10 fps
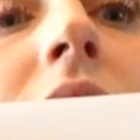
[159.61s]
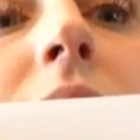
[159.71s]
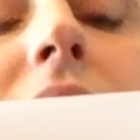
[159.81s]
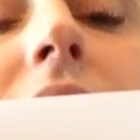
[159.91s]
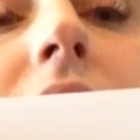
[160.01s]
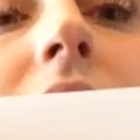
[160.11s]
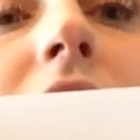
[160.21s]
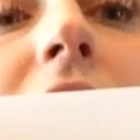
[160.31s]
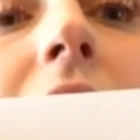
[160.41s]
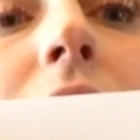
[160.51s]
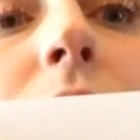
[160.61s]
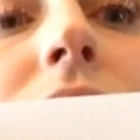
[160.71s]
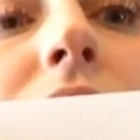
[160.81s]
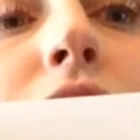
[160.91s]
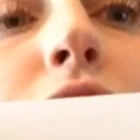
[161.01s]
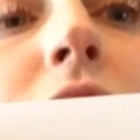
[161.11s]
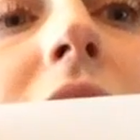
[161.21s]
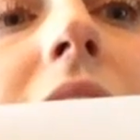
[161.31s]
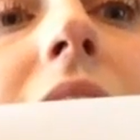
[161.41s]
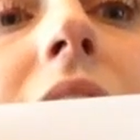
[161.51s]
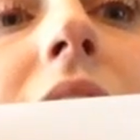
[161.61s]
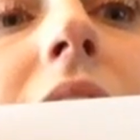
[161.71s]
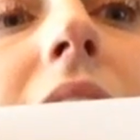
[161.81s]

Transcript: We see the shadow of the tree